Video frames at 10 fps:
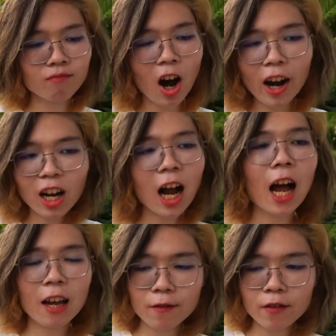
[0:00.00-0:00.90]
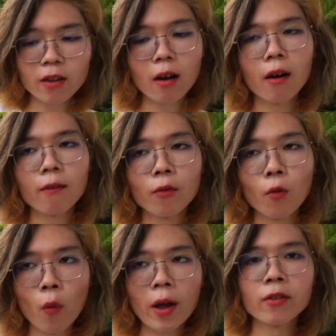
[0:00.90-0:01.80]
archives of
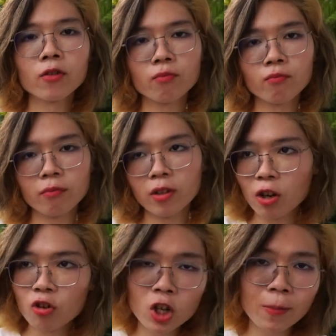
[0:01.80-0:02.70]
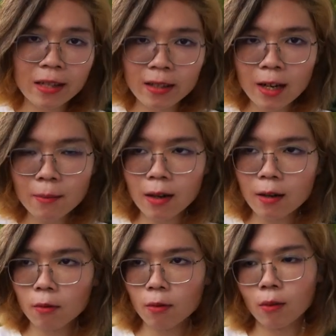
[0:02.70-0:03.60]
when you know German
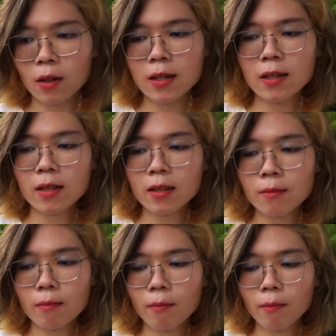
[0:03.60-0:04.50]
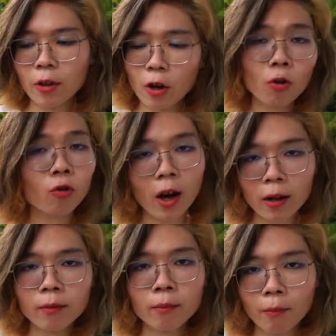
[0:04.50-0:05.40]
cinema was you know,
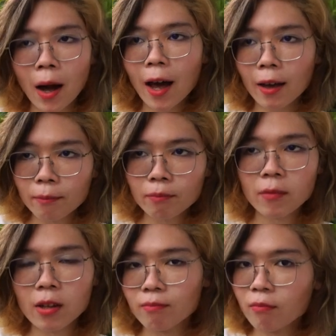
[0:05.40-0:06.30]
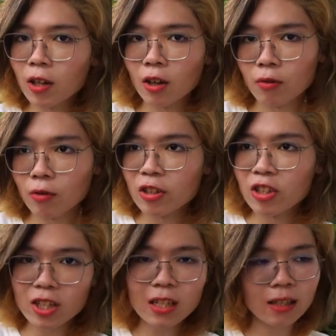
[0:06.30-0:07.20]
run by the, you know, the
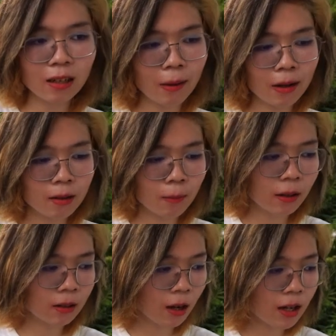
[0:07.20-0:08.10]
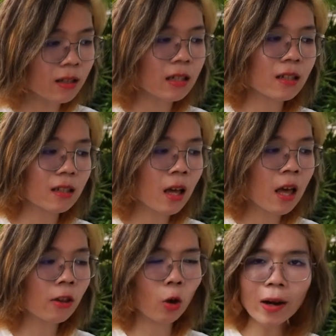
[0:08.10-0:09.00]
regime, by the, by the Nazis. And
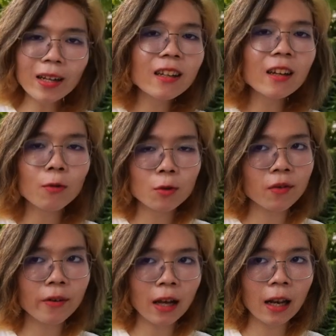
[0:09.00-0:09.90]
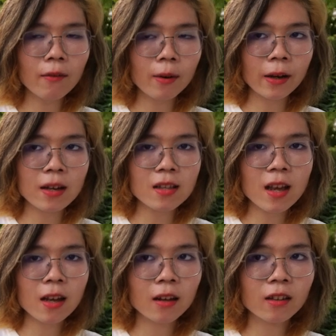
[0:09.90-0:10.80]
the way they did it was very clever because
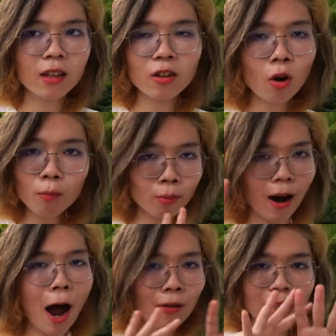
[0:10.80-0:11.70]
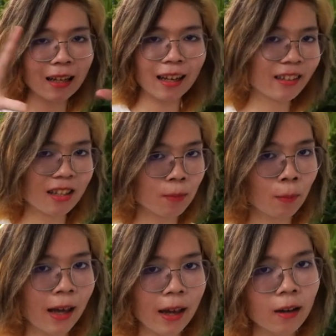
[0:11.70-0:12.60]
they don't proudly like
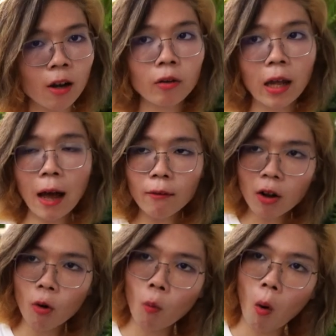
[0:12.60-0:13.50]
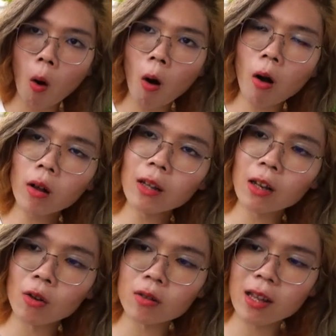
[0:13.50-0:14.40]
display it. No, they have like a wall that
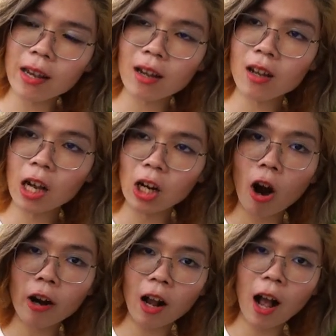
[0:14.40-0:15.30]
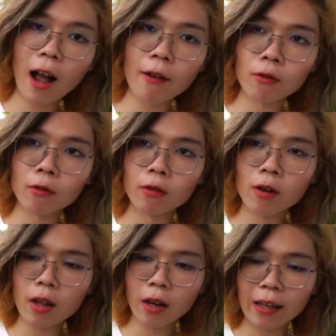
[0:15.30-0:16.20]
looks like an archive or
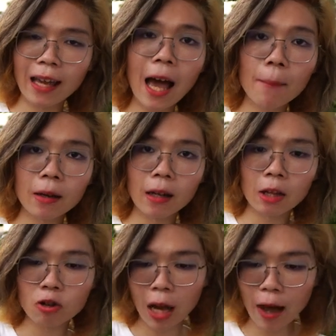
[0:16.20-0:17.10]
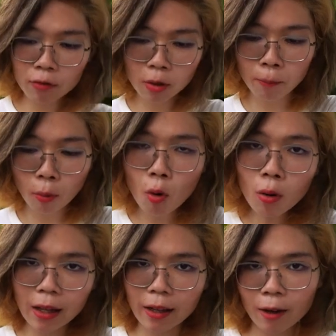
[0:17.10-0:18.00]
like cabinet and you have to
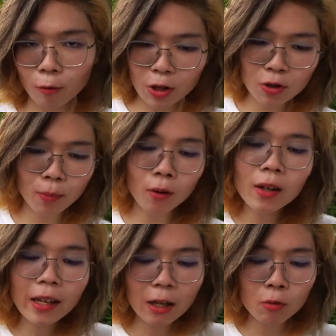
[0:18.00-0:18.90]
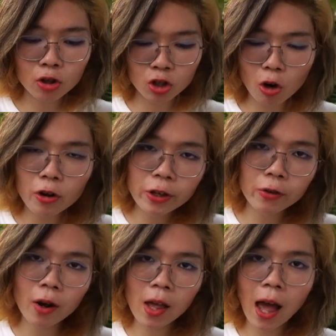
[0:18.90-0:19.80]
pull it. And when you pull it, it will show
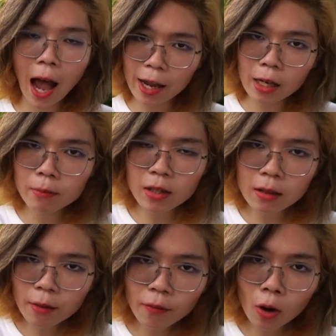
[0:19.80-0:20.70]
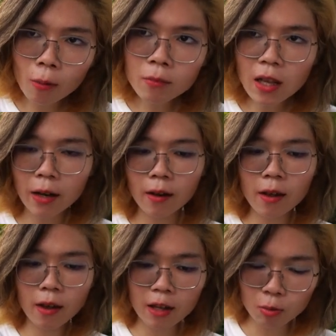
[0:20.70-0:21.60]
you items in the films and
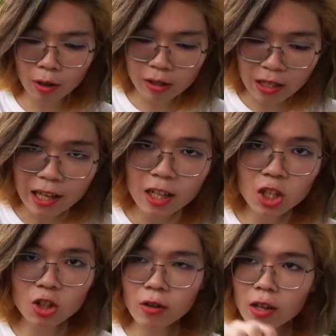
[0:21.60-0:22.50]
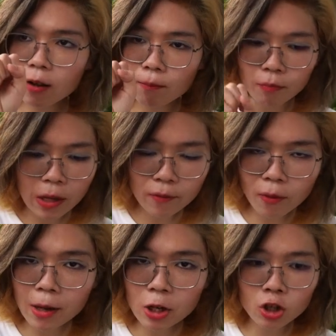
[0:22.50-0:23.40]
as well as the history,
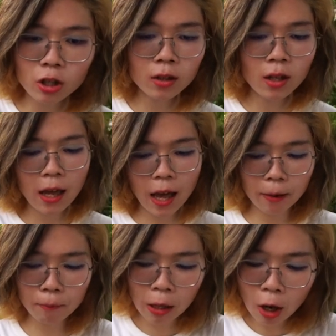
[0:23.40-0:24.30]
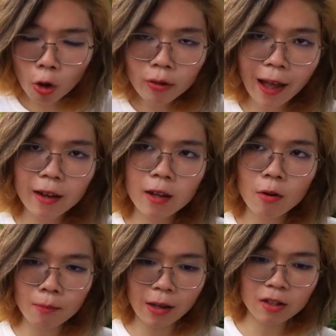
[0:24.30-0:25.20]
information. And then below that, there
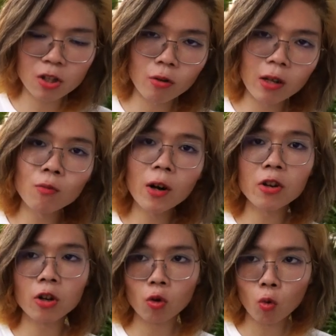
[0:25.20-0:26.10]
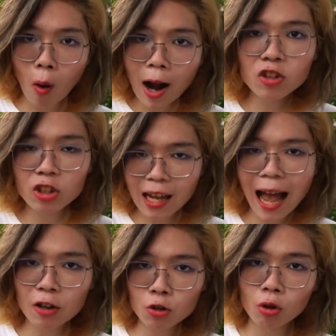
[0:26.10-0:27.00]
would be a screen where you could watch the
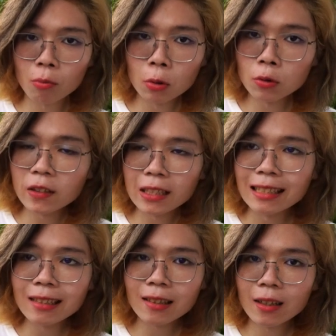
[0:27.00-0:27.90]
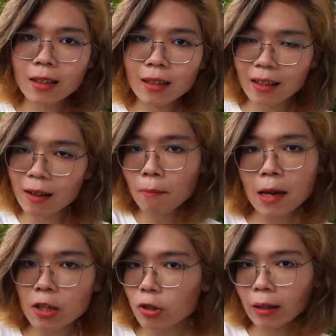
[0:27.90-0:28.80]
actual movies that they
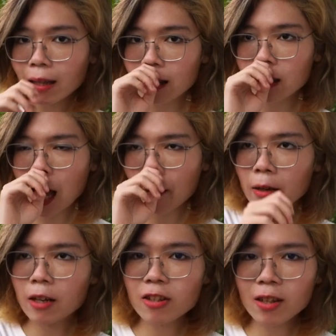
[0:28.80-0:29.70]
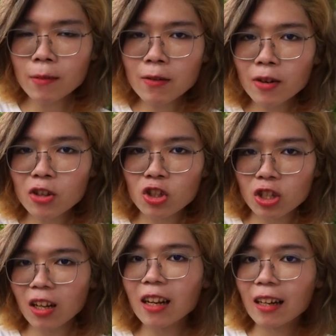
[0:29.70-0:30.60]
made during that time. And there's something very
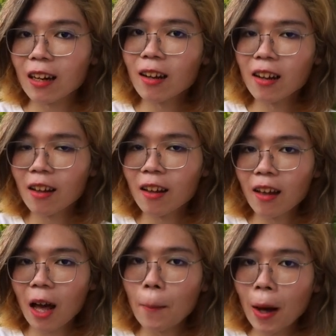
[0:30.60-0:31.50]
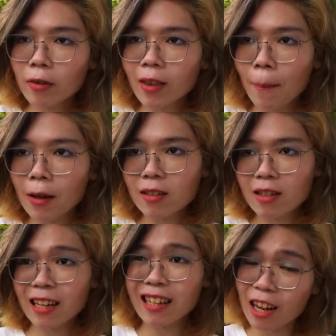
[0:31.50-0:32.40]
chilling about that because
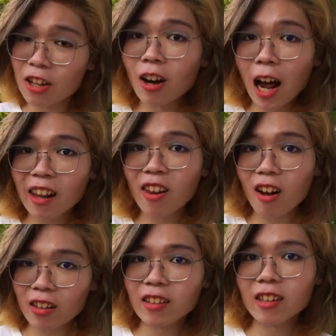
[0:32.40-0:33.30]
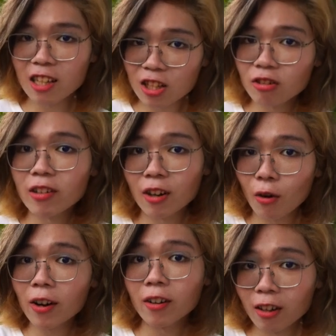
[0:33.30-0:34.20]
it's like yeah you're unlocking history
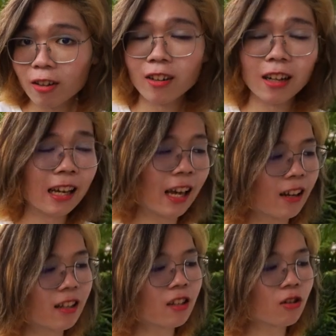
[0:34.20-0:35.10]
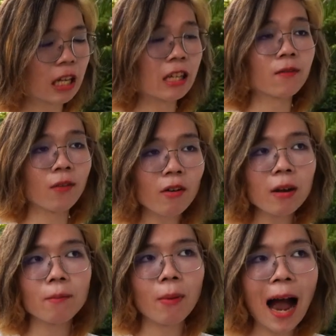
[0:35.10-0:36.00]
quite literally and it's it's
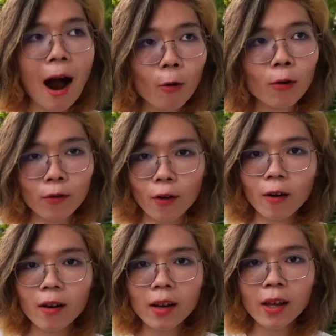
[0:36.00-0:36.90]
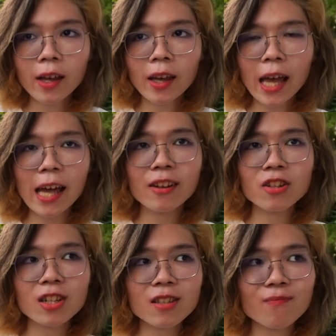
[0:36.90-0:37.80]
very powerful and
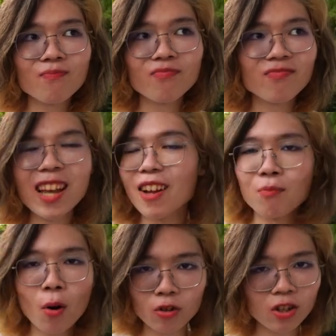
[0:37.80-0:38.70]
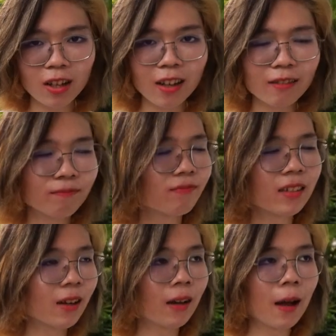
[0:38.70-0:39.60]
just yeah bone chilling yeah